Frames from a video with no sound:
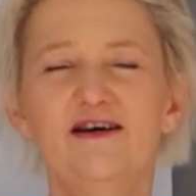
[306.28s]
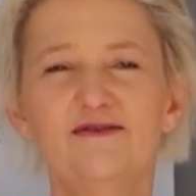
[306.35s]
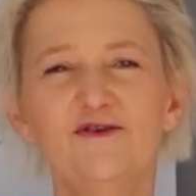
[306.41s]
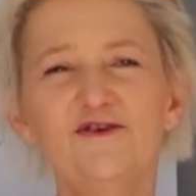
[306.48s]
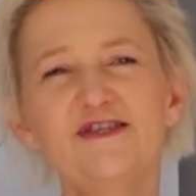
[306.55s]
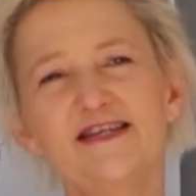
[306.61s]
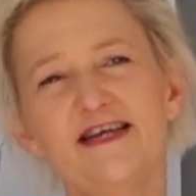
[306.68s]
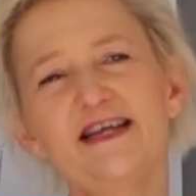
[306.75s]

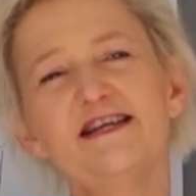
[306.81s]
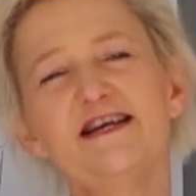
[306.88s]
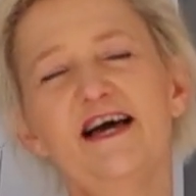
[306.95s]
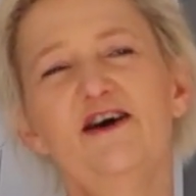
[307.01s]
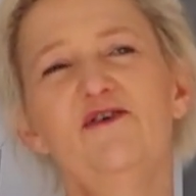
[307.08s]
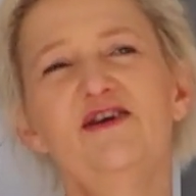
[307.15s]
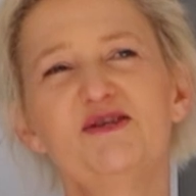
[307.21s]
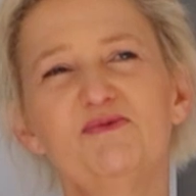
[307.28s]
not get
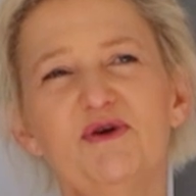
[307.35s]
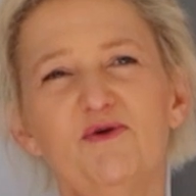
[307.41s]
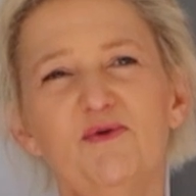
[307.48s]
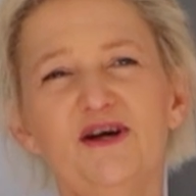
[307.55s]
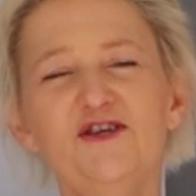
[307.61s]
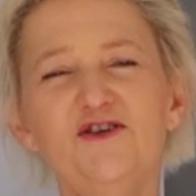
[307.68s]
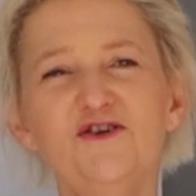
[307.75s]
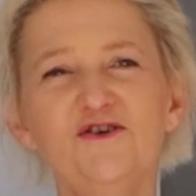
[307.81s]
courage, but I
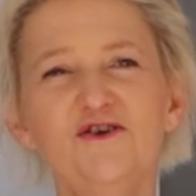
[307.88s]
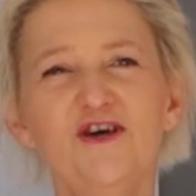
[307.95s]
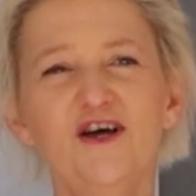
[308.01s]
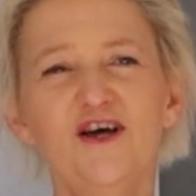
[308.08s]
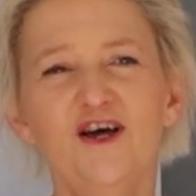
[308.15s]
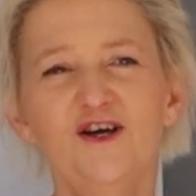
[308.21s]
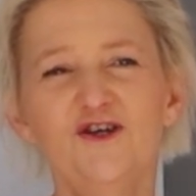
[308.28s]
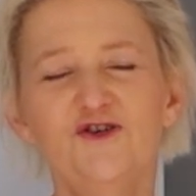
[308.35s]
want you
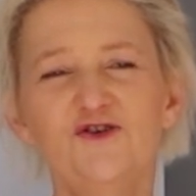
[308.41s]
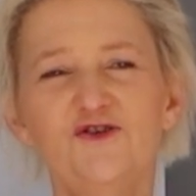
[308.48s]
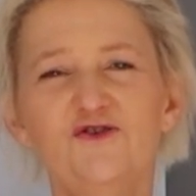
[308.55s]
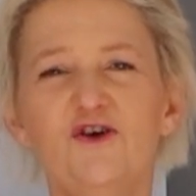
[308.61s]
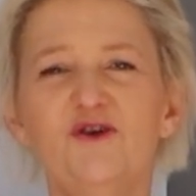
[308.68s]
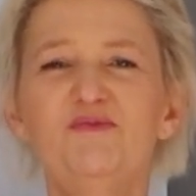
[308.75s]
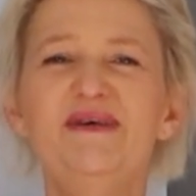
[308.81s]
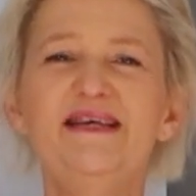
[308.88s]
to
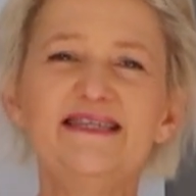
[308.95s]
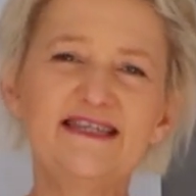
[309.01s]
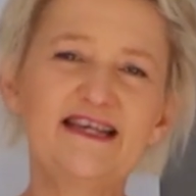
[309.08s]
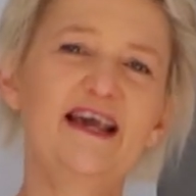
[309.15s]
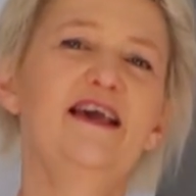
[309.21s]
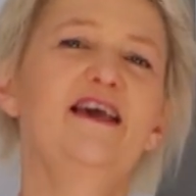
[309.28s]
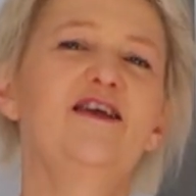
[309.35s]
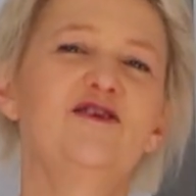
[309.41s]
not be
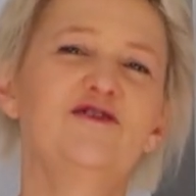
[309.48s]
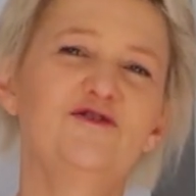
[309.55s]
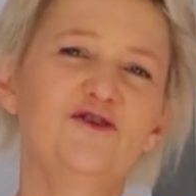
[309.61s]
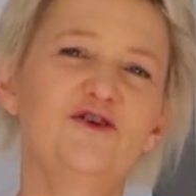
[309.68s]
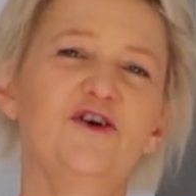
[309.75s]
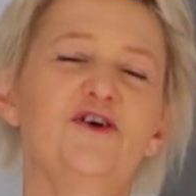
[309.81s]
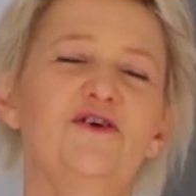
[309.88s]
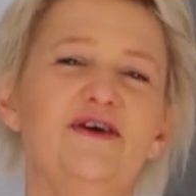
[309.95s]
scared to
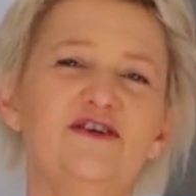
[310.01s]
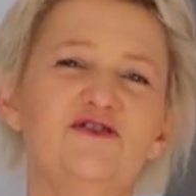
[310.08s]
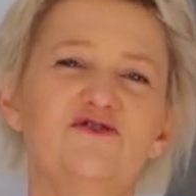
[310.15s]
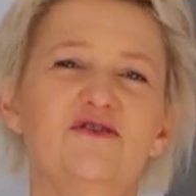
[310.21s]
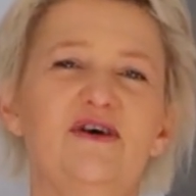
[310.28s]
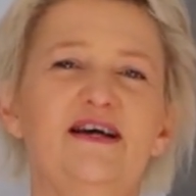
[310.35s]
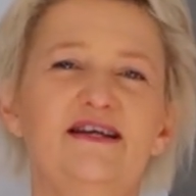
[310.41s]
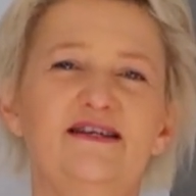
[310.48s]
go and
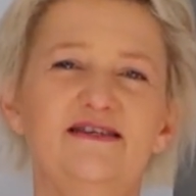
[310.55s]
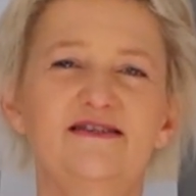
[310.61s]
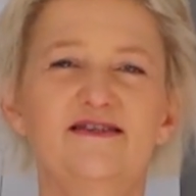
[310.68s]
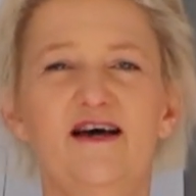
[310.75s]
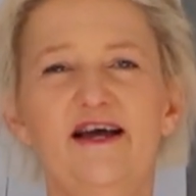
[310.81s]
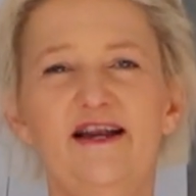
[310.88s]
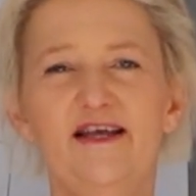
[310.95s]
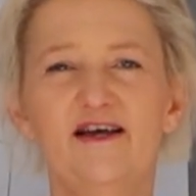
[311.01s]
try
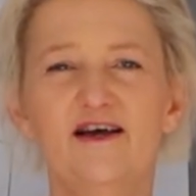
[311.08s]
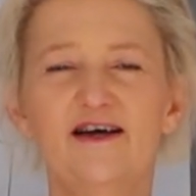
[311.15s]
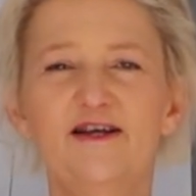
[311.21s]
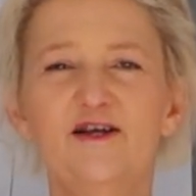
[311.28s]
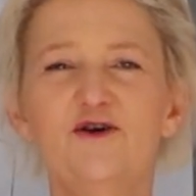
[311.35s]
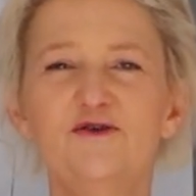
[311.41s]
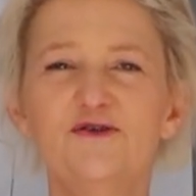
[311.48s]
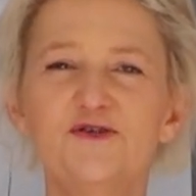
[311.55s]
designing. I
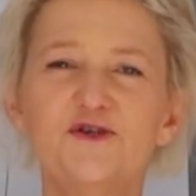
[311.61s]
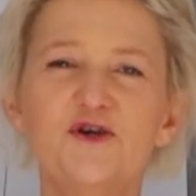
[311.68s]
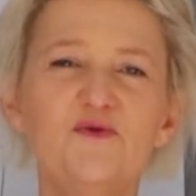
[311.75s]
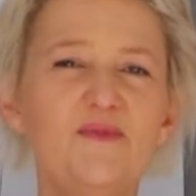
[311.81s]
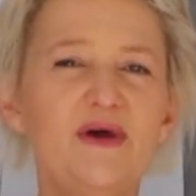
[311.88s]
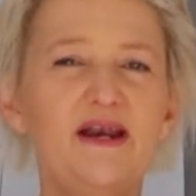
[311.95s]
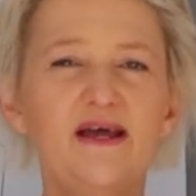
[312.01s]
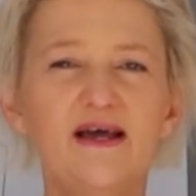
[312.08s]
know so
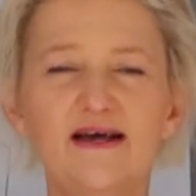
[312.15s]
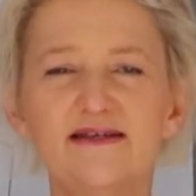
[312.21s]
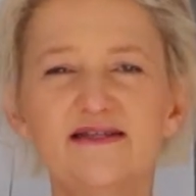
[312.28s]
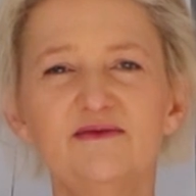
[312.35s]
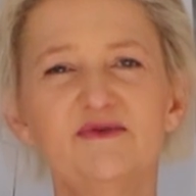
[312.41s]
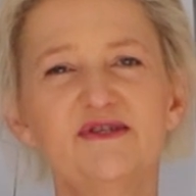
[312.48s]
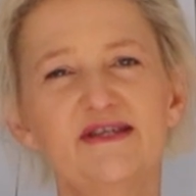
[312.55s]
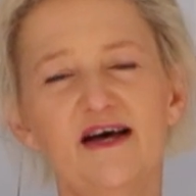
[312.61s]
many
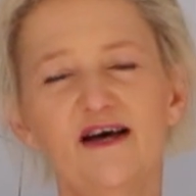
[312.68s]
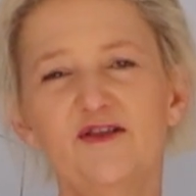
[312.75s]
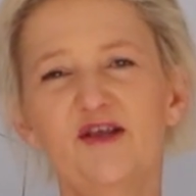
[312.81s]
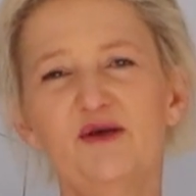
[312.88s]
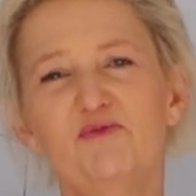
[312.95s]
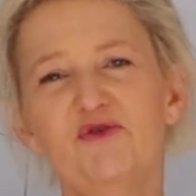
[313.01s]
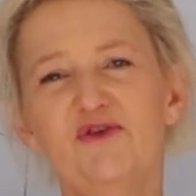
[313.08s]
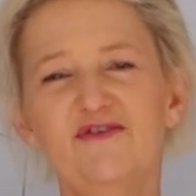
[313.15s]
customers out
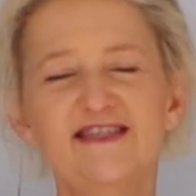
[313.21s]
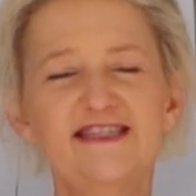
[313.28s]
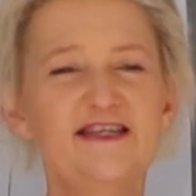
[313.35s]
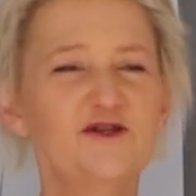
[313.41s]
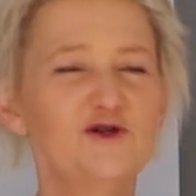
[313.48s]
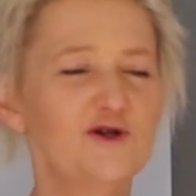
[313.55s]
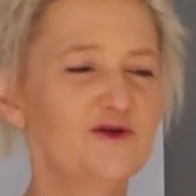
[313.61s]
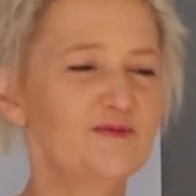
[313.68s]
there previously
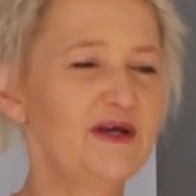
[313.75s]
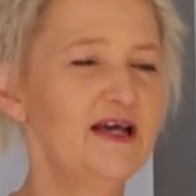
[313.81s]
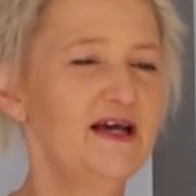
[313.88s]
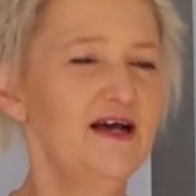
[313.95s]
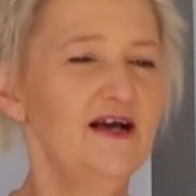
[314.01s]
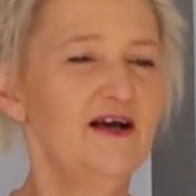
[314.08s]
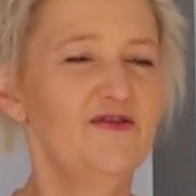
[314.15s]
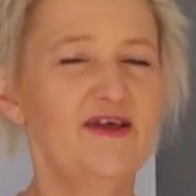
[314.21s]
told me
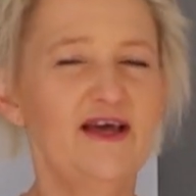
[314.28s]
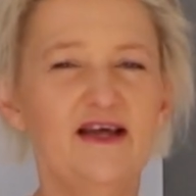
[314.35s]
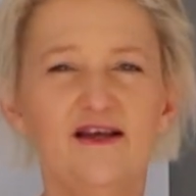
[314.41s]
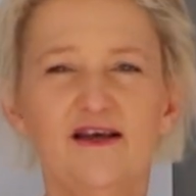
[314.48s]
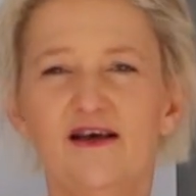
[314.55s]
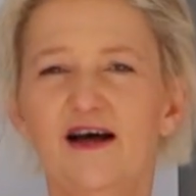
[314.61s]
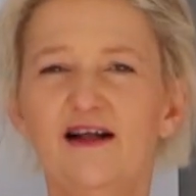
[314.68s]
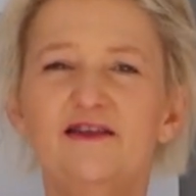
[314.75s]

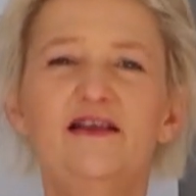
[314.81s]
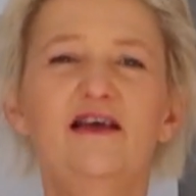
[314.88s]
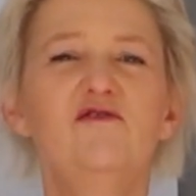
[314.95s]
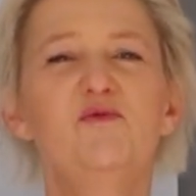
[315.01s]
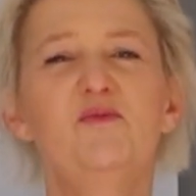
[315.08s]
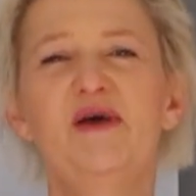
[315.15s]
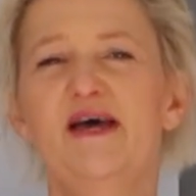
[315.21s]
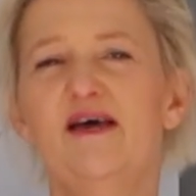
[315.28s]
that I'll
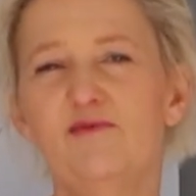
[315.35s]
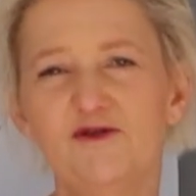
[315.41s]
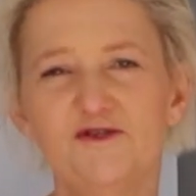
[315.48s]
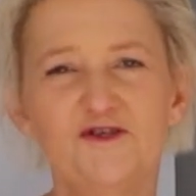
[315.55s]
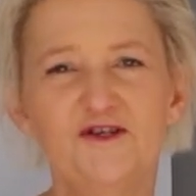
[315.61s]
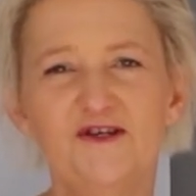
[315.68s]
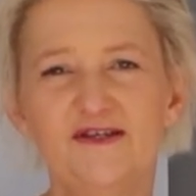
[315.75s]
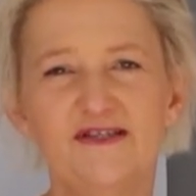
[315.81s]
never be able
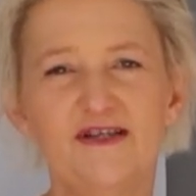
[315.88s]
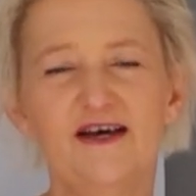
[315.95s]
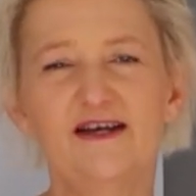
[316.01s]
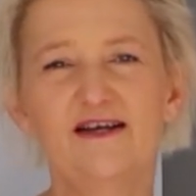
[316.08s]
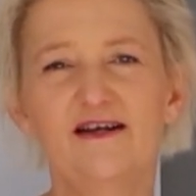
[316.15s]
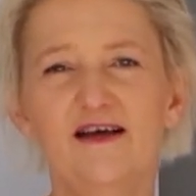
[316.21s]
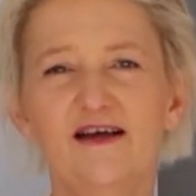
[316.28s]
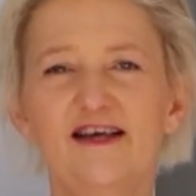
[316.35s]
to
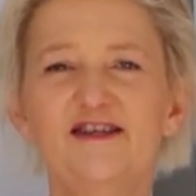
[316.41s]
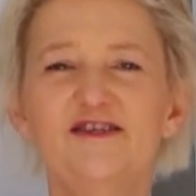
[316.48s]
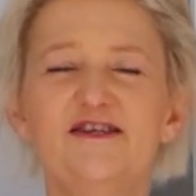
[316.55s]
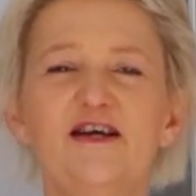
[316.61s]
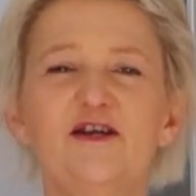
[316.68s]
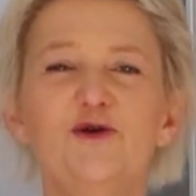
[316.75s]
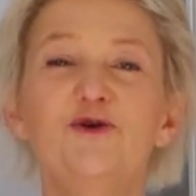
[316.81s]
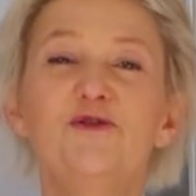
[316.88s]
design, and I can
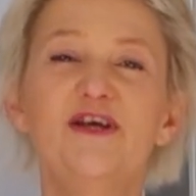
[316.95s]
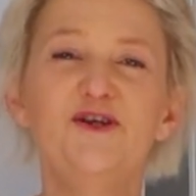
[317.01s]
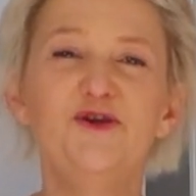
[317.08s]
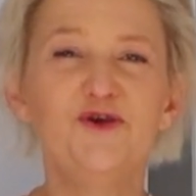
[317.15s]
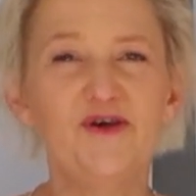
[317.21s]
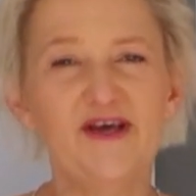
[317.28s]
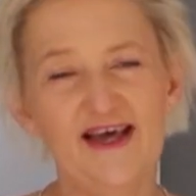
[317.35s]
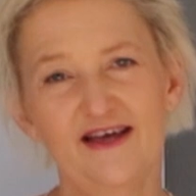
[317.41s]
tell you that
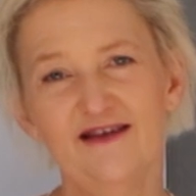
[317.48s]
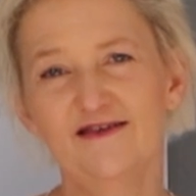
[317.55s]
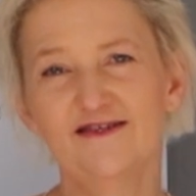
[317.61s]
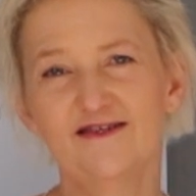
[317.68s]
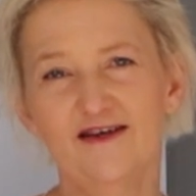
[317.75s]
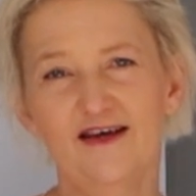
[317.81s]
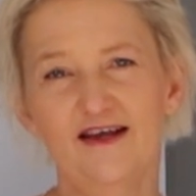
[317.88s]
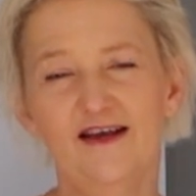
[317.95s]
you can
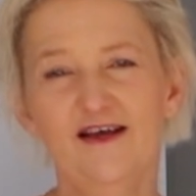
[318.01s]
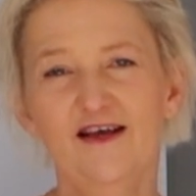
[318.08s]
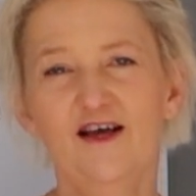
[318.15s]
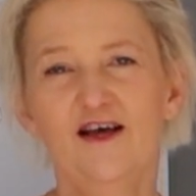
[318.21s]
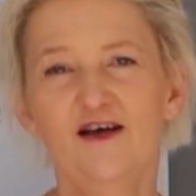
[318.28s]
design.